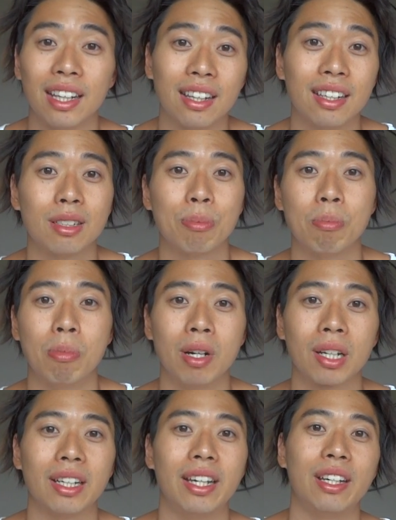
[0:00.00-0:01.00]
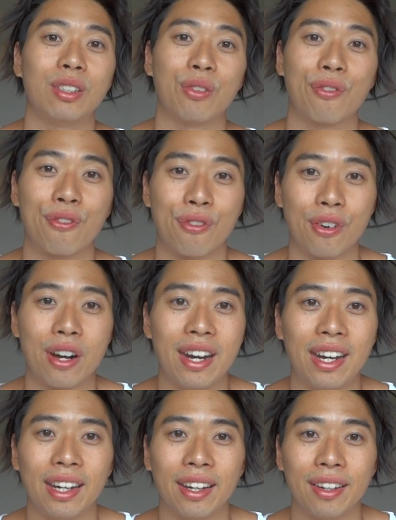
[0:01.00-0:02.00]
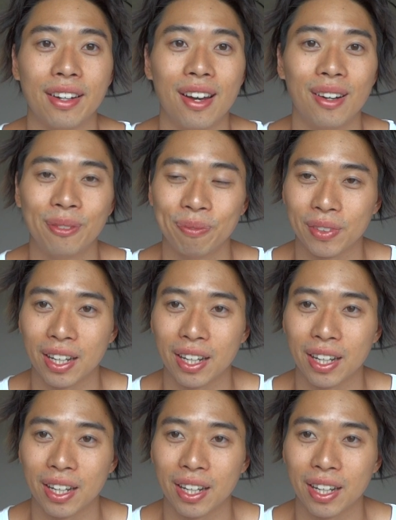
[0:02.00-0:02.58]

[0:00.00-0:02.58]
This book is free, you know.